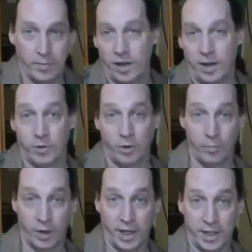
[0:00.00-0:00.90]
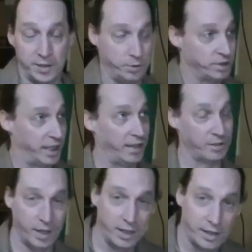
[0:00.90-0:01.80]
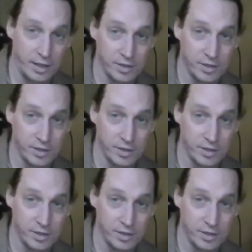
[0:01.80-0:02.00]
but I haven't got brackets or stands or anything,